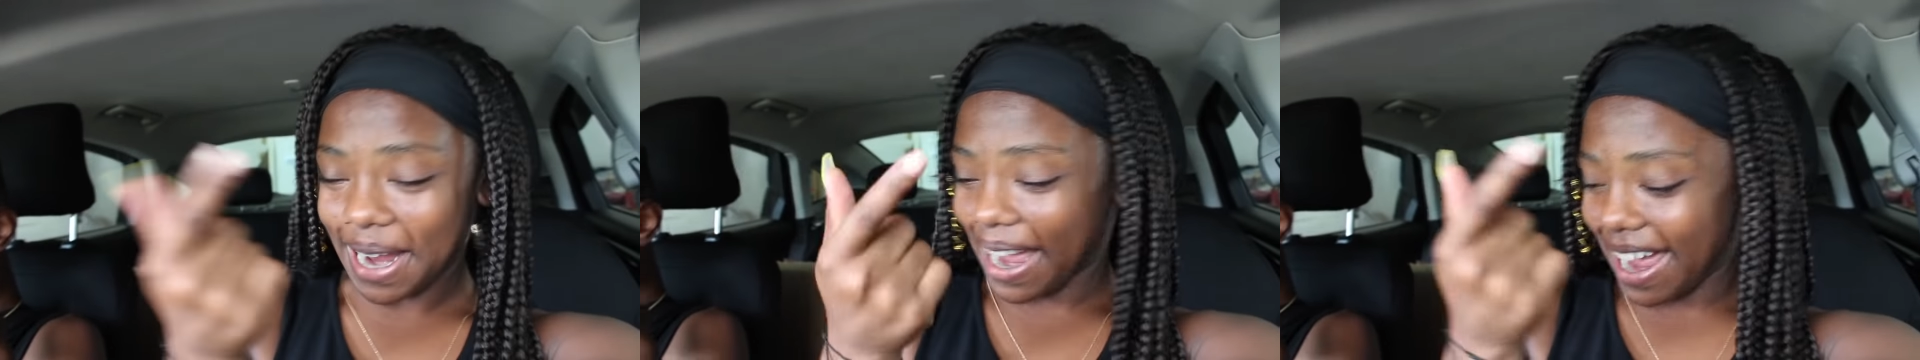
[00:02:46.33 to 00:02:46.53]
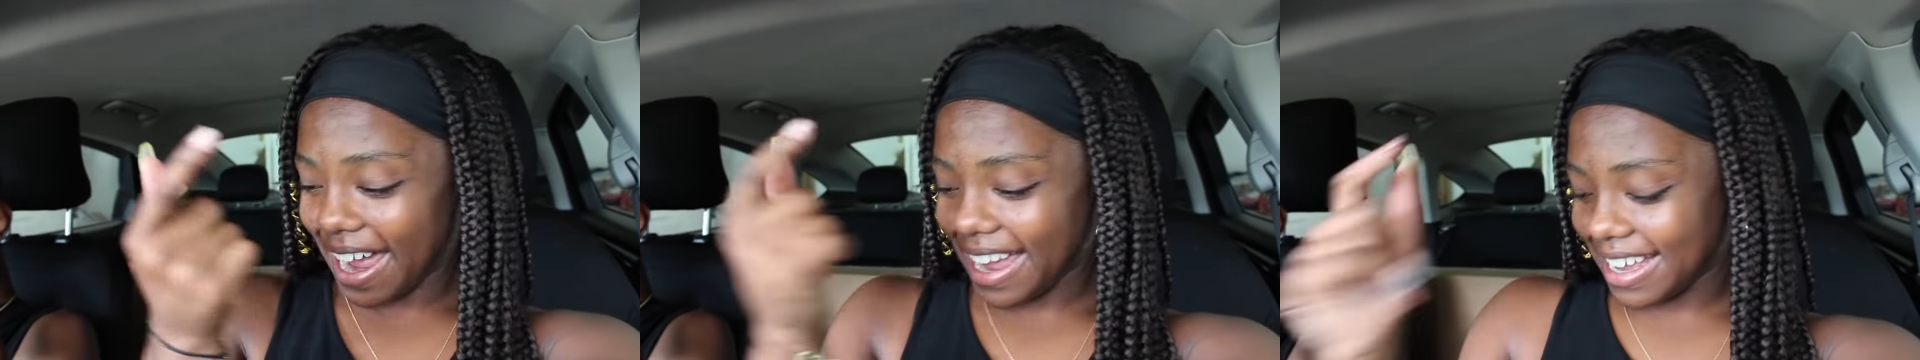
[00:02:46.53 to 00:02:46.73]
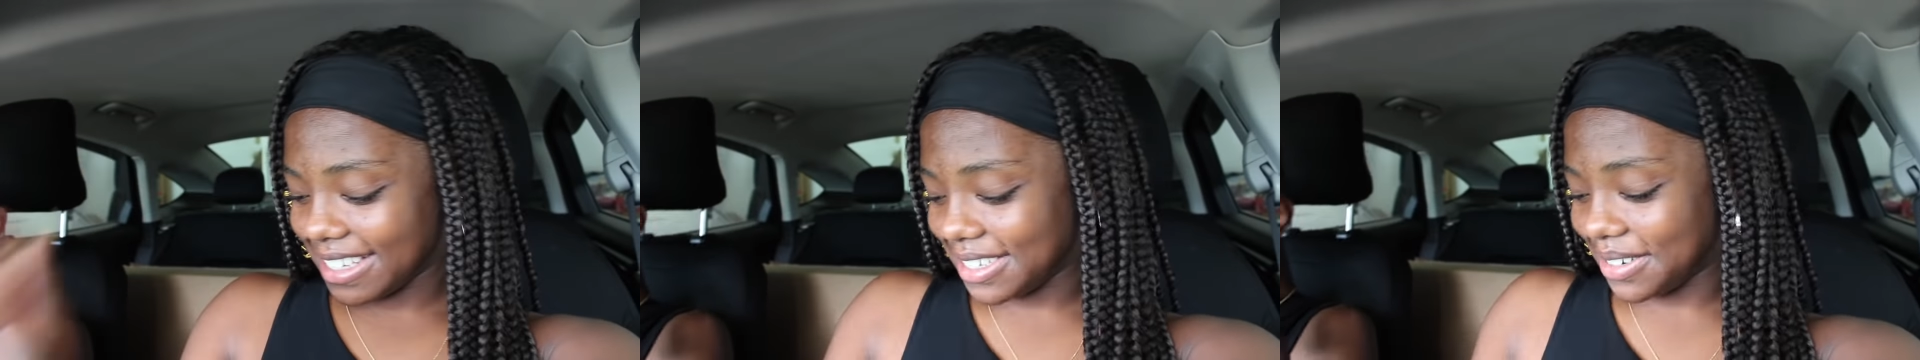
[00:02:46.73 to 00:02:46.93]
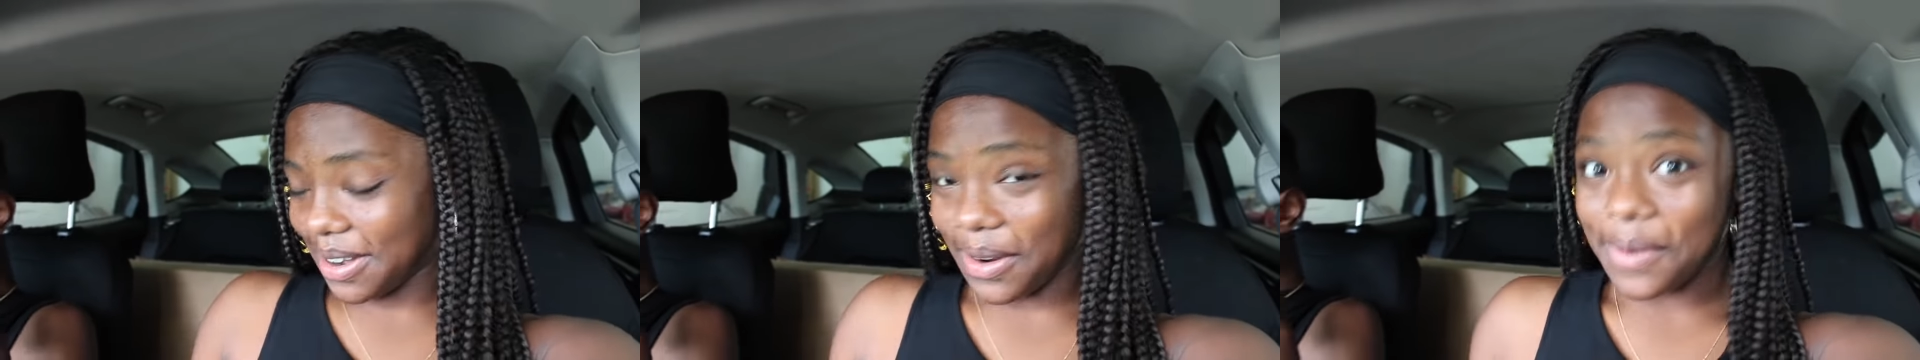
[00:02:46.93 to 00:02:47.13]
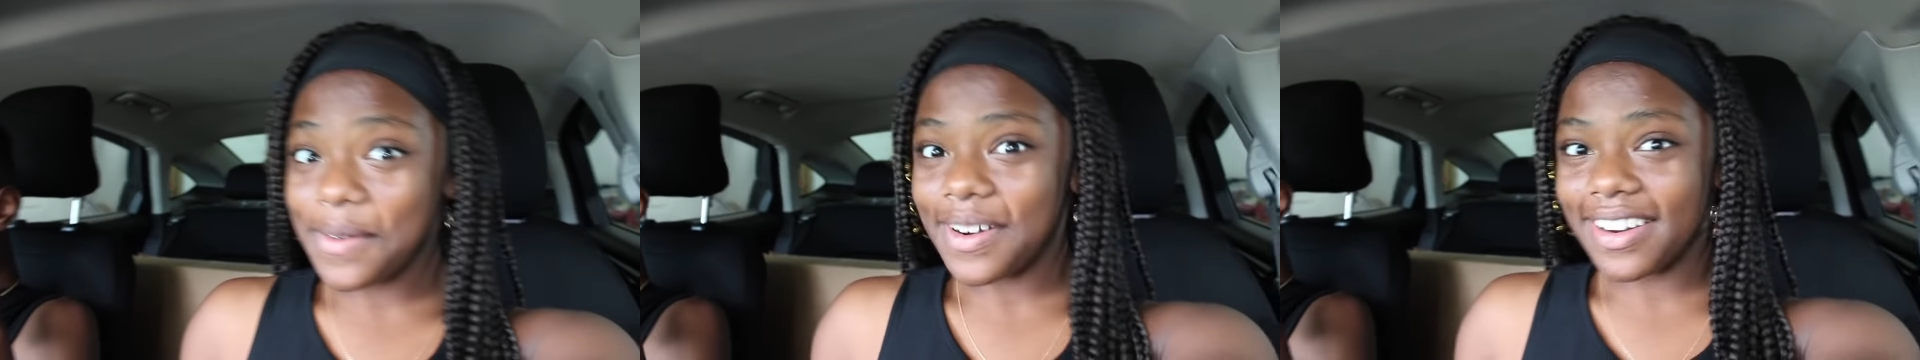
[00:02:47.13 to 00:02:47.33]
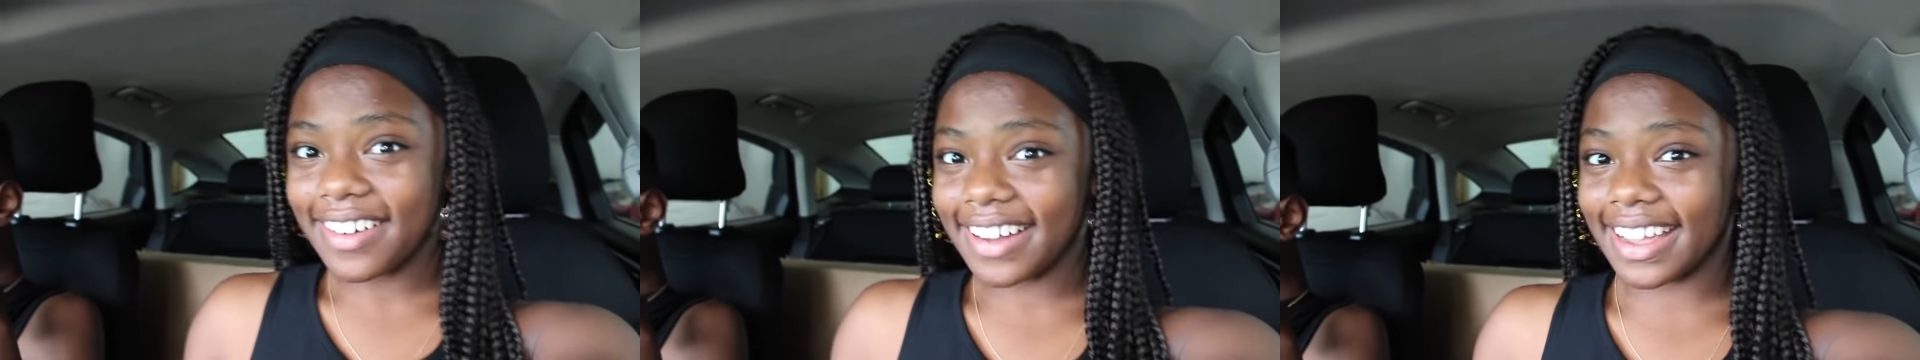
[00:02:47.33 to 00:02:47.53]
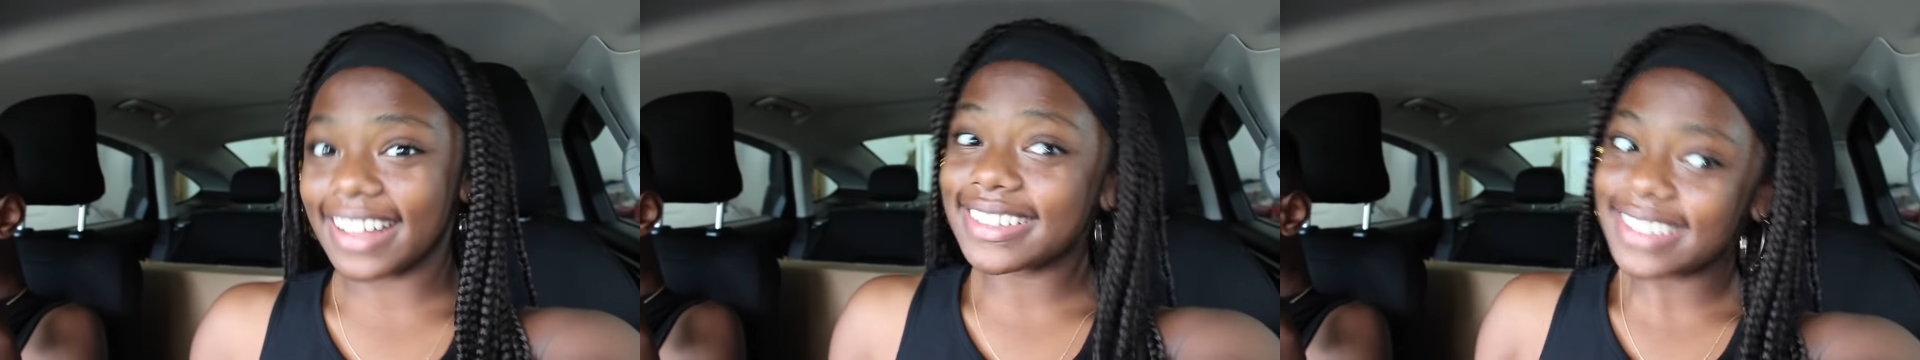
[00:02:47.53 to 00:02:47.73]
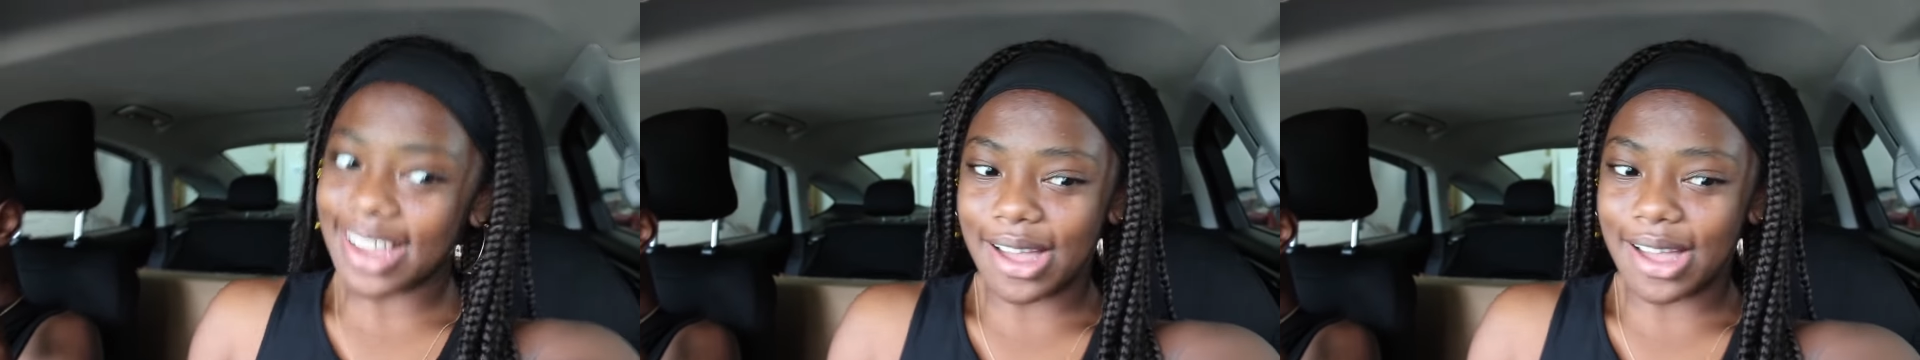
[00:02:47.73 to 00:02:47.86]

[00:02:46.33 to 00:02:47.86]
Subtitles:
guys. So don't worry, it's